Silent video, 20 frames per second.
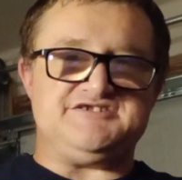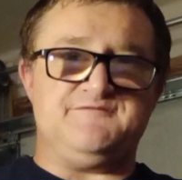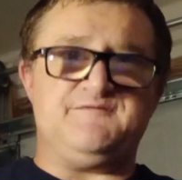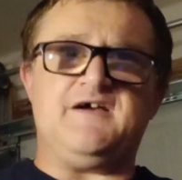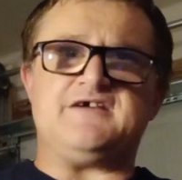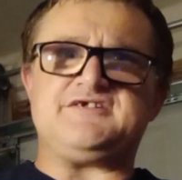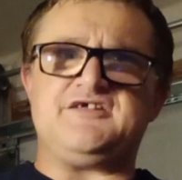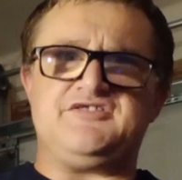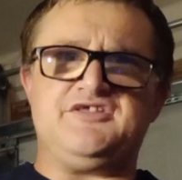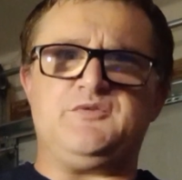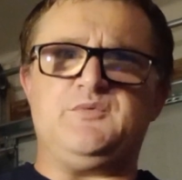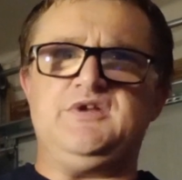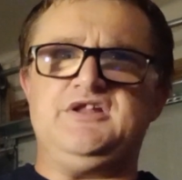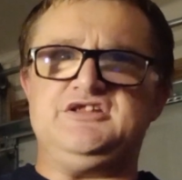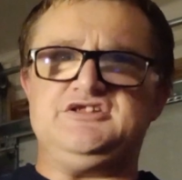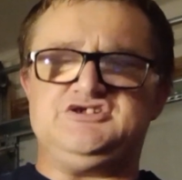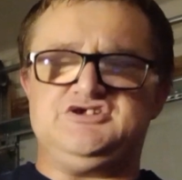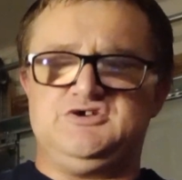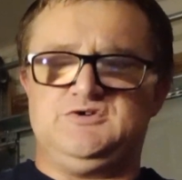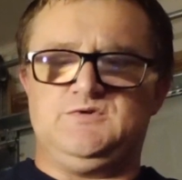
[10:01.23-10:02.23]
In fact, I think we
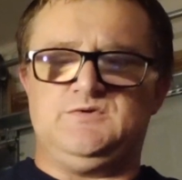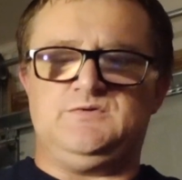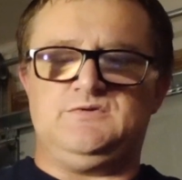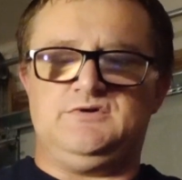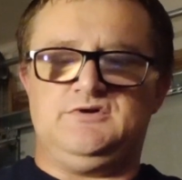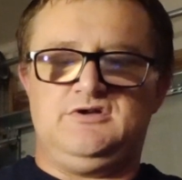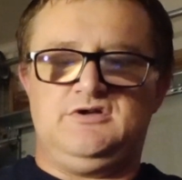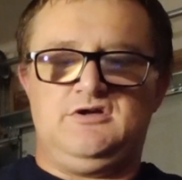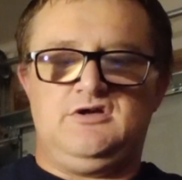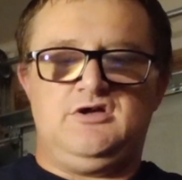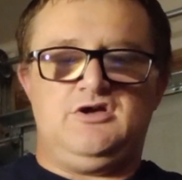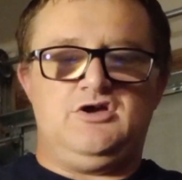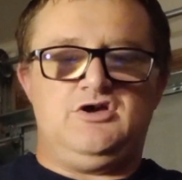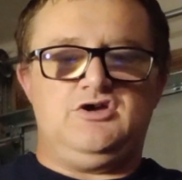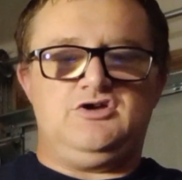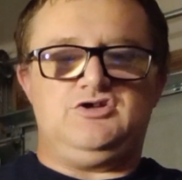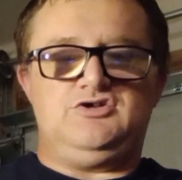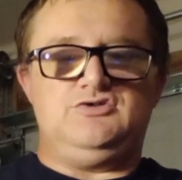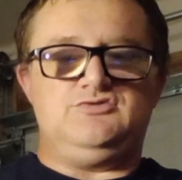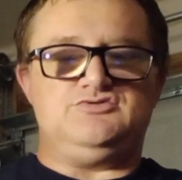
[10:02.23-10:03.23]
did 2.
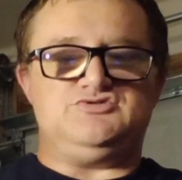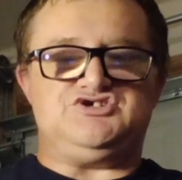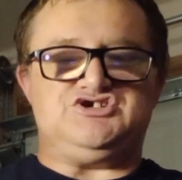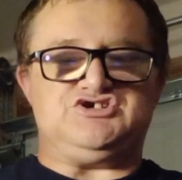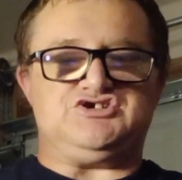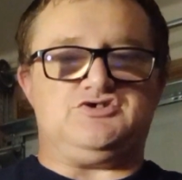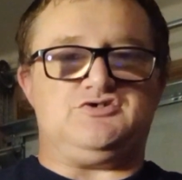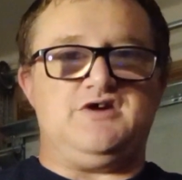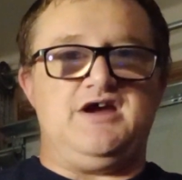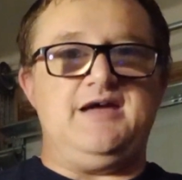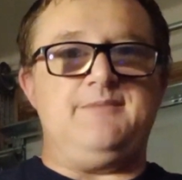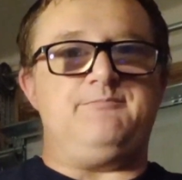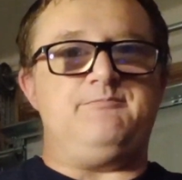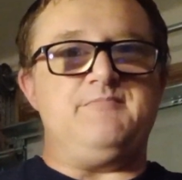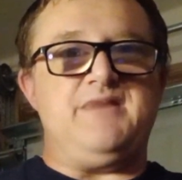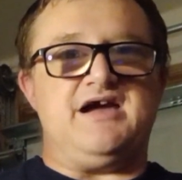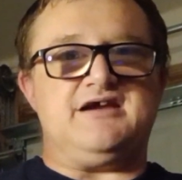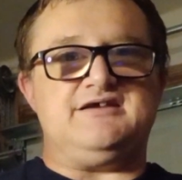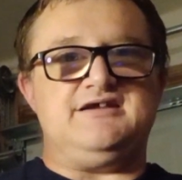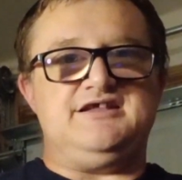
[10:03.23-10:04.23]
You scrape
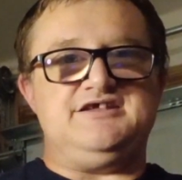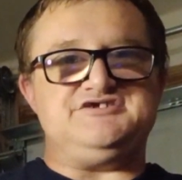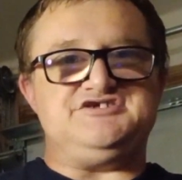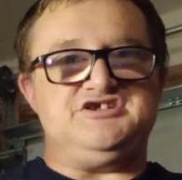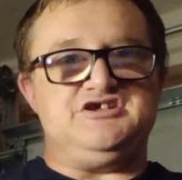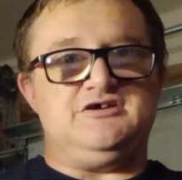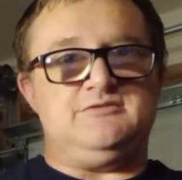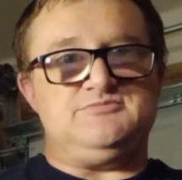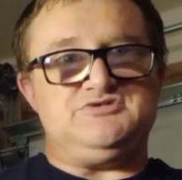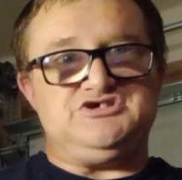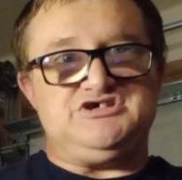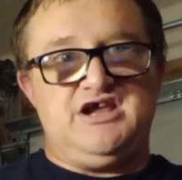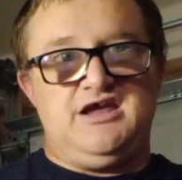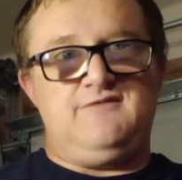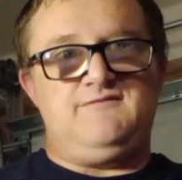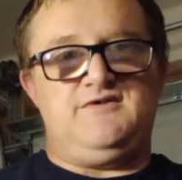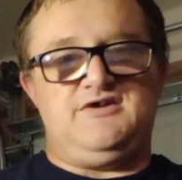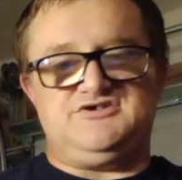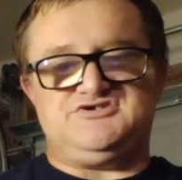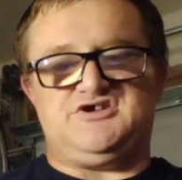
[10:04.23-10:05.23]
magnesium
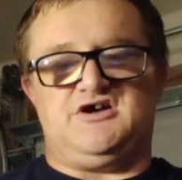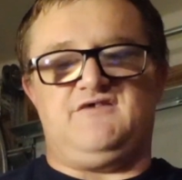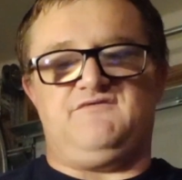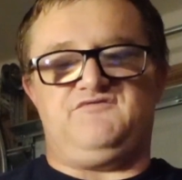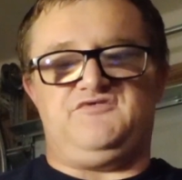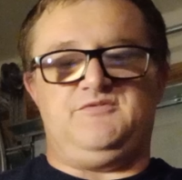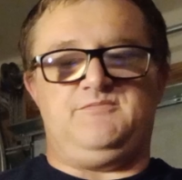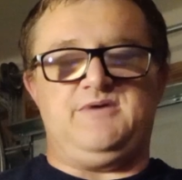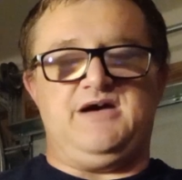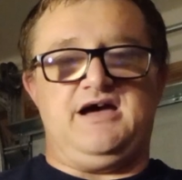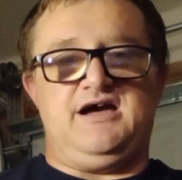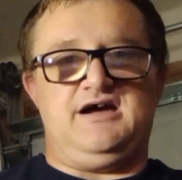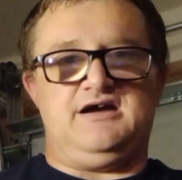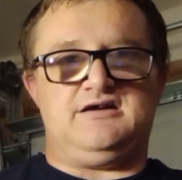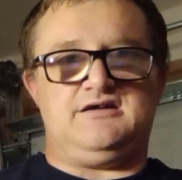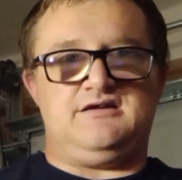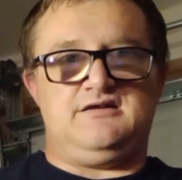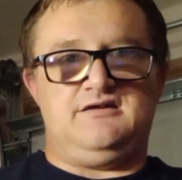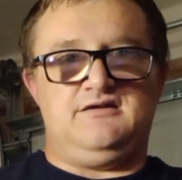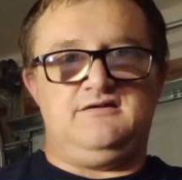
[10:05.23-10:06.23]
shavings off the
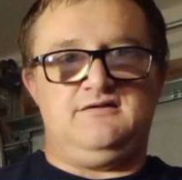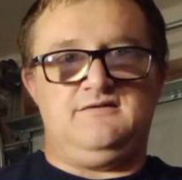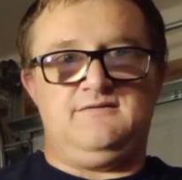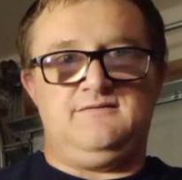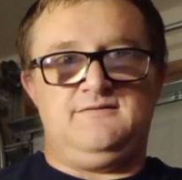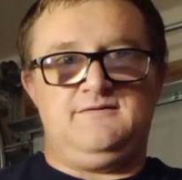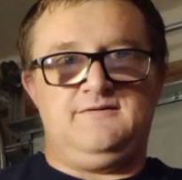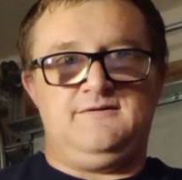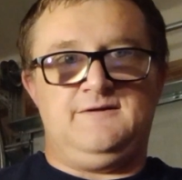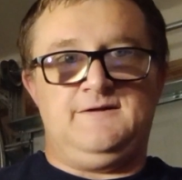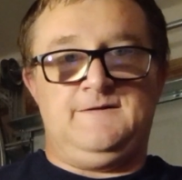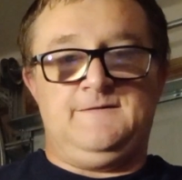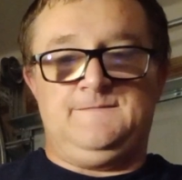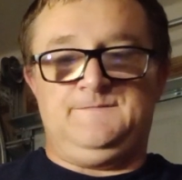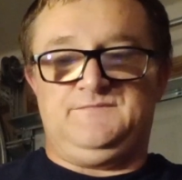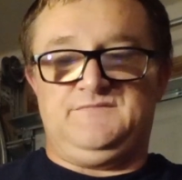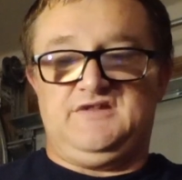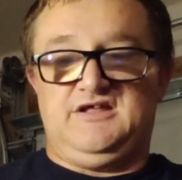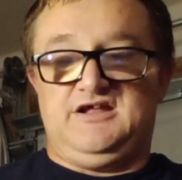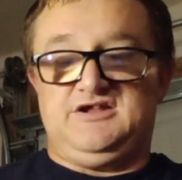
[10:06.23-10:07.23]
back
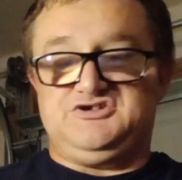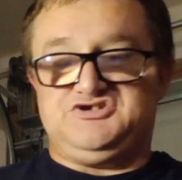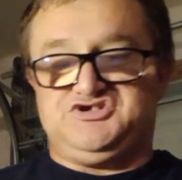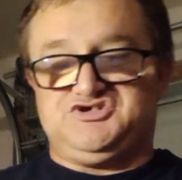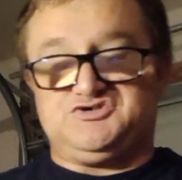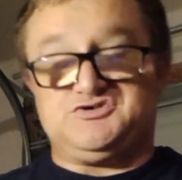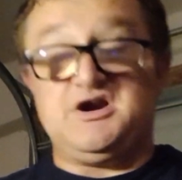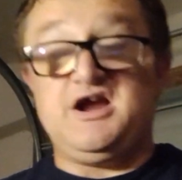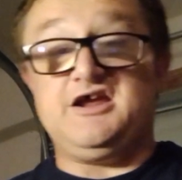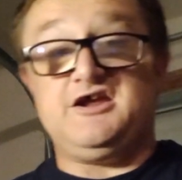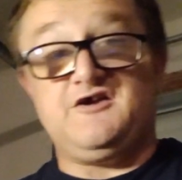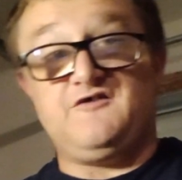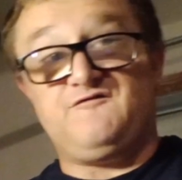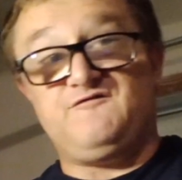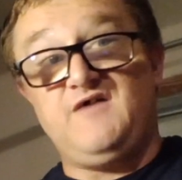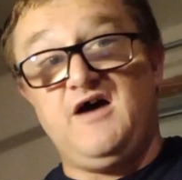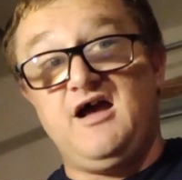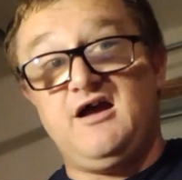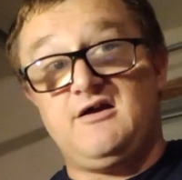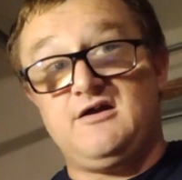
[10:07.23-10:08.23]
and strike your
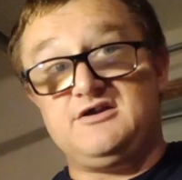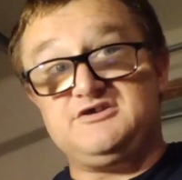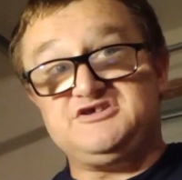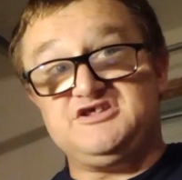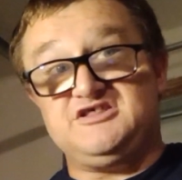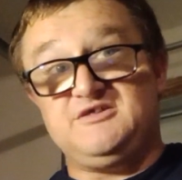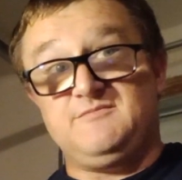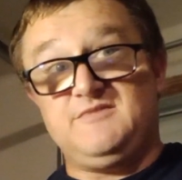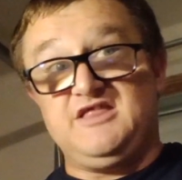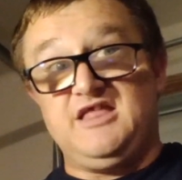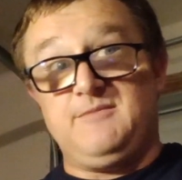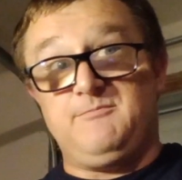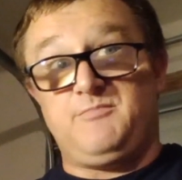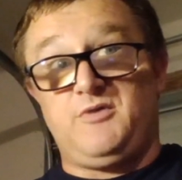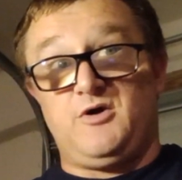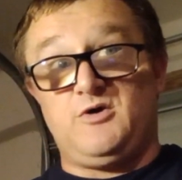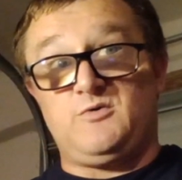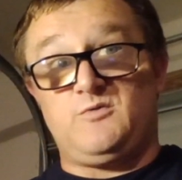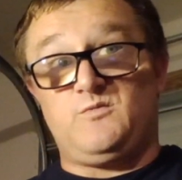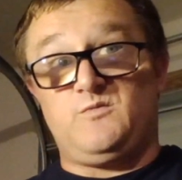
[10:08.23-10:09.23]
fire into them, and they
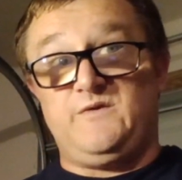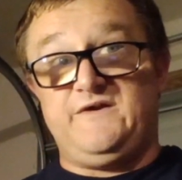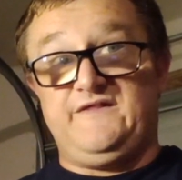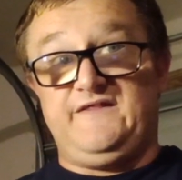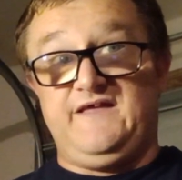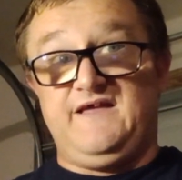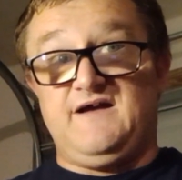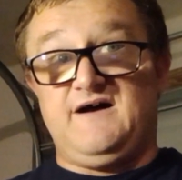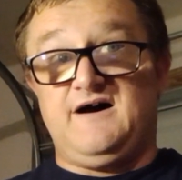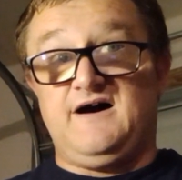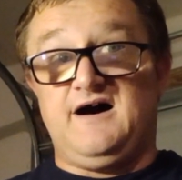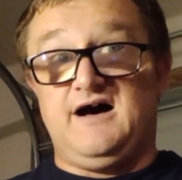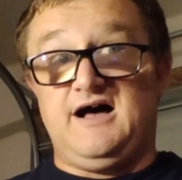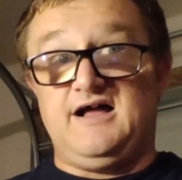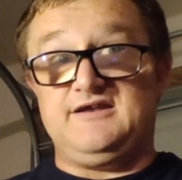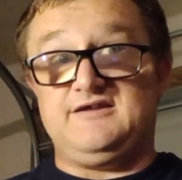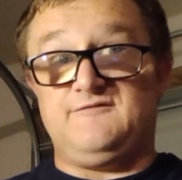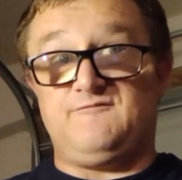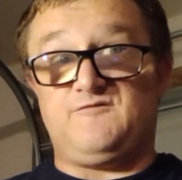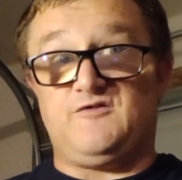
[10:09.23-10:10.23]
burn really
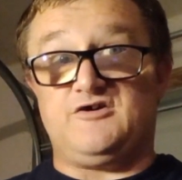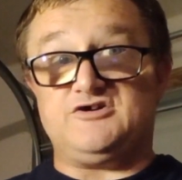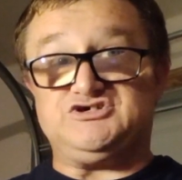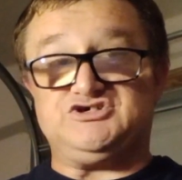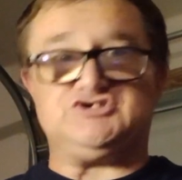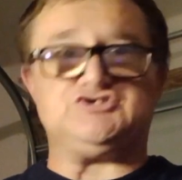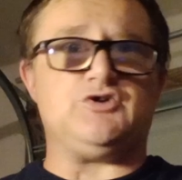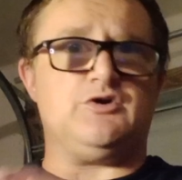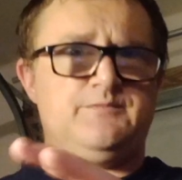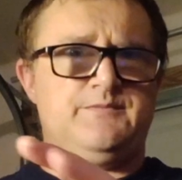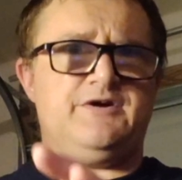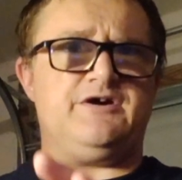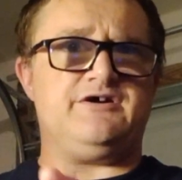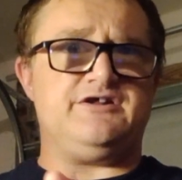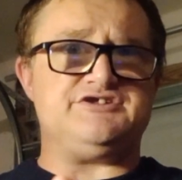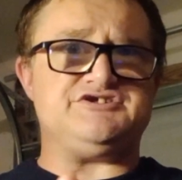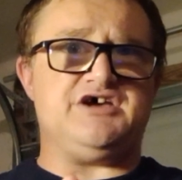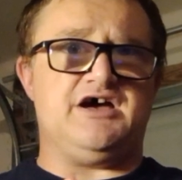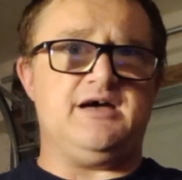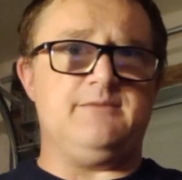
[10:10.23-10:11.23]
hot for a short period
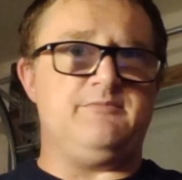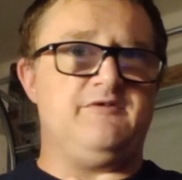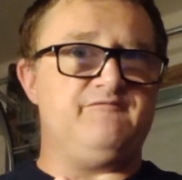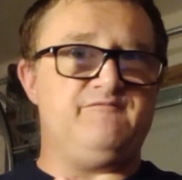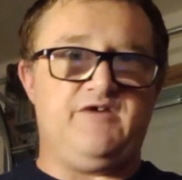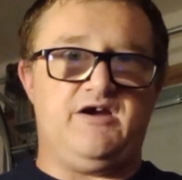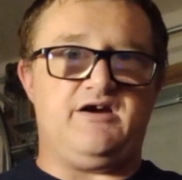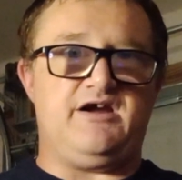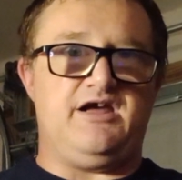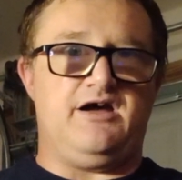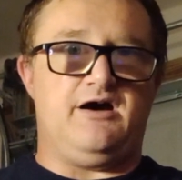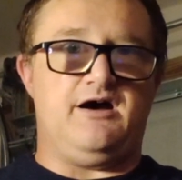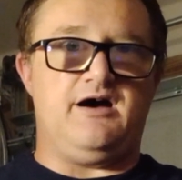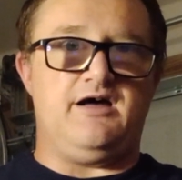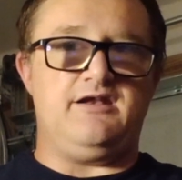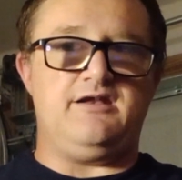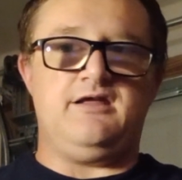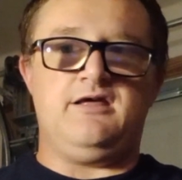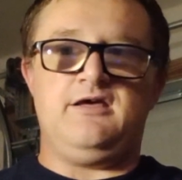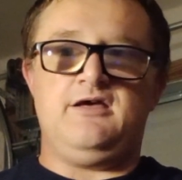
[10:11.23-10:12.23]
of time, but very
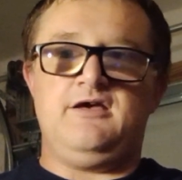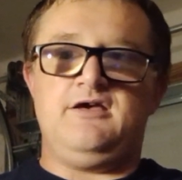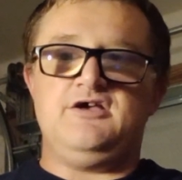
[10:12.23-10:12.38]
hot.